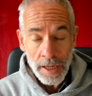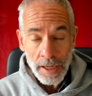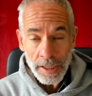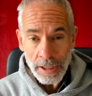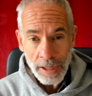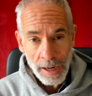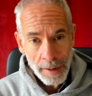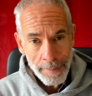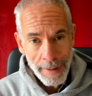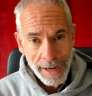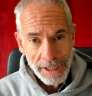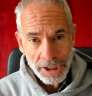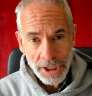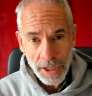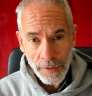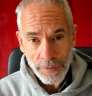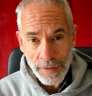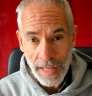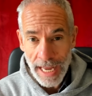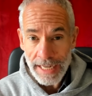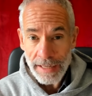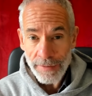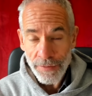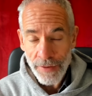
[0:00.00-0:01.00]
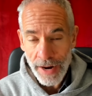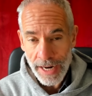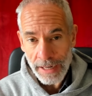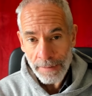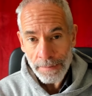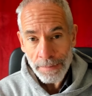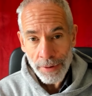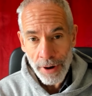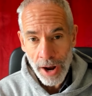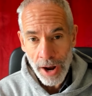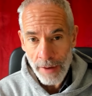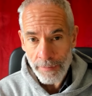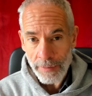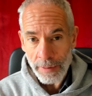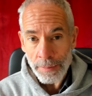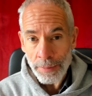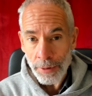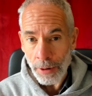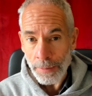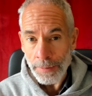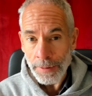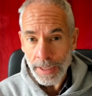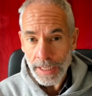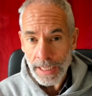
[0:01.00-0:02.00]
you know, imagine if they defended private
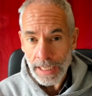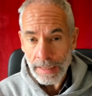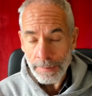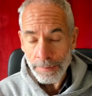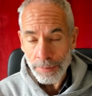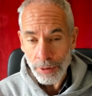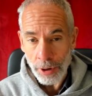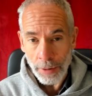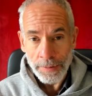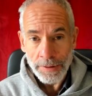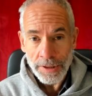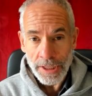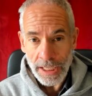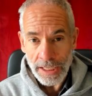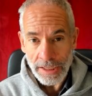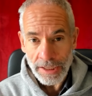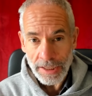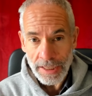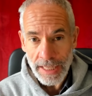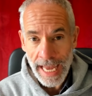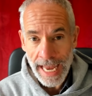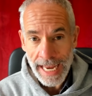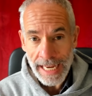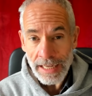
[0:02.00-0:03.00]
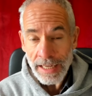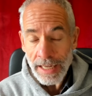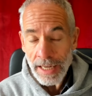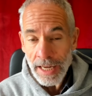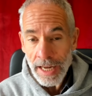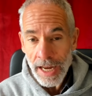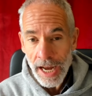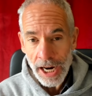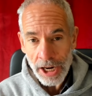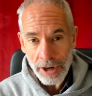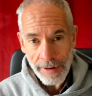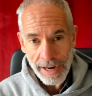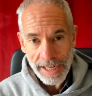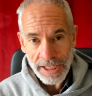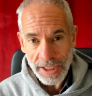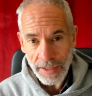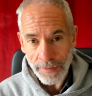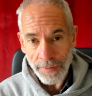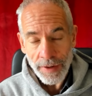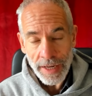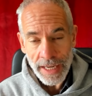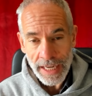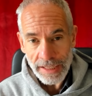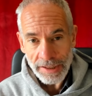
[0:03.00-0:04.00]
property property as they
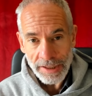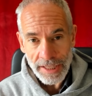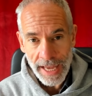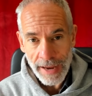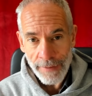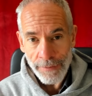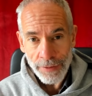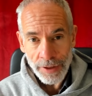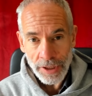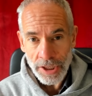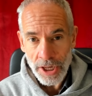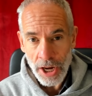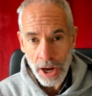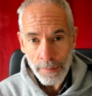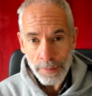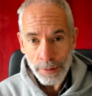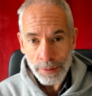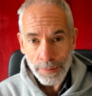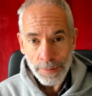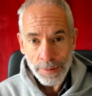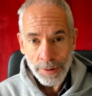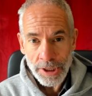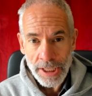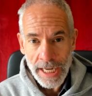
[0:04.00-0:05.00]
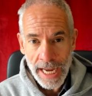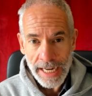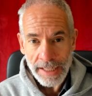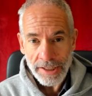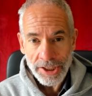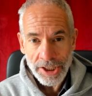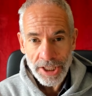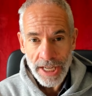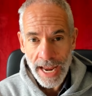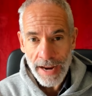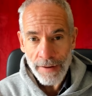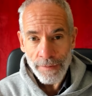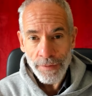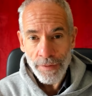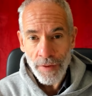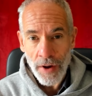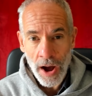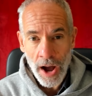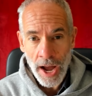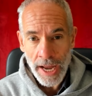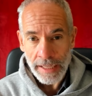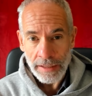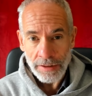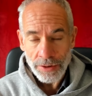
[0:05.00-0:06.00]
aggressively as they, for example, protect state
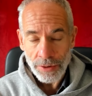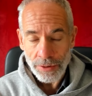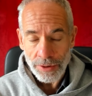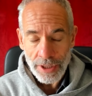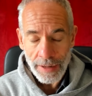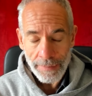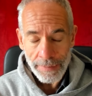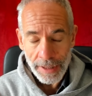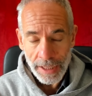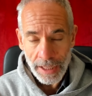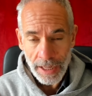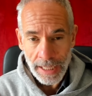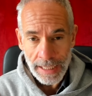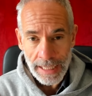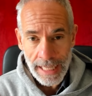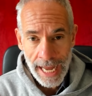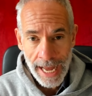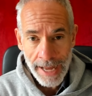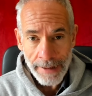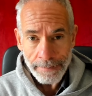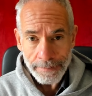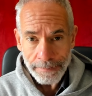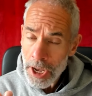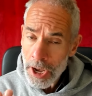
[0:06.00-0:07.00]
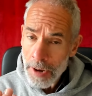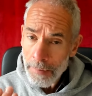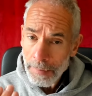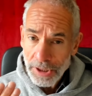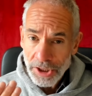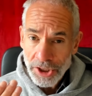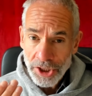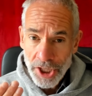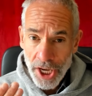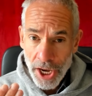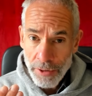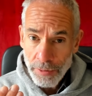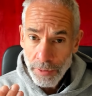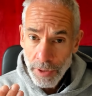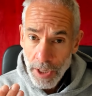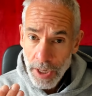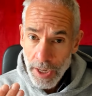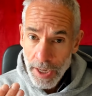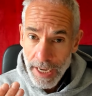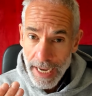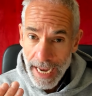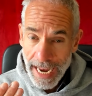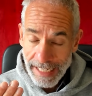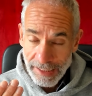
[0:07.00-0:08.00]
fines or something like that. But so
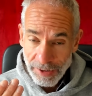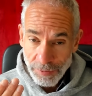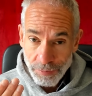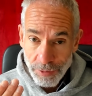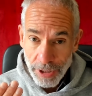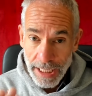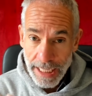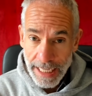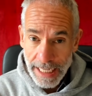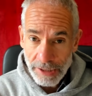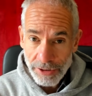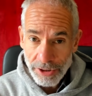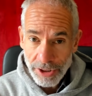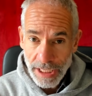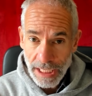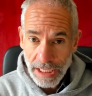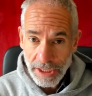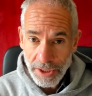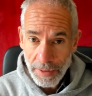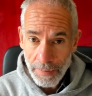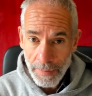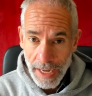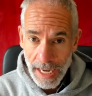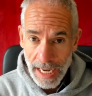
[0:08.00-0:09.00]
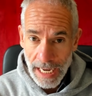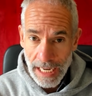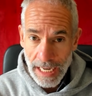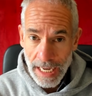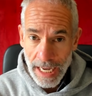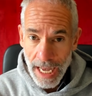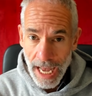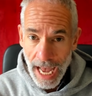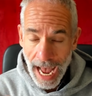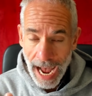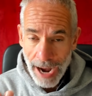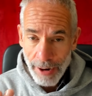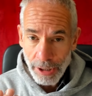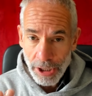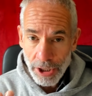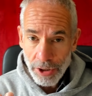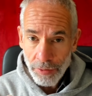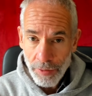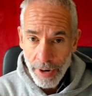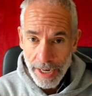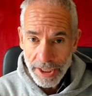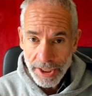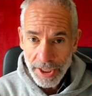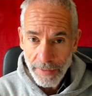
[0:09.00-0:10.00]
it's really interesting to me how
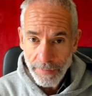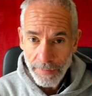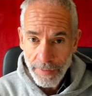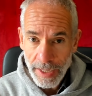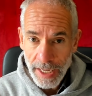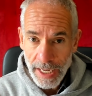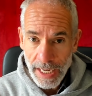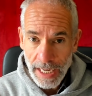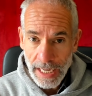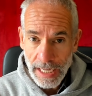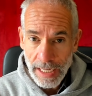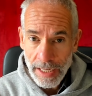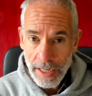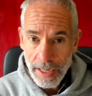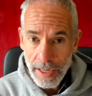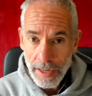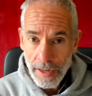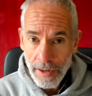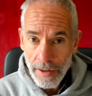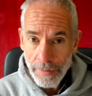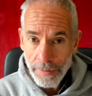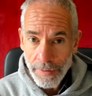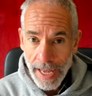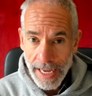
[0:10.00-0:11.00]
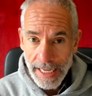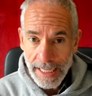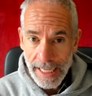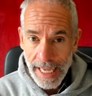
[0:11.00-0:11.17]
aggressively they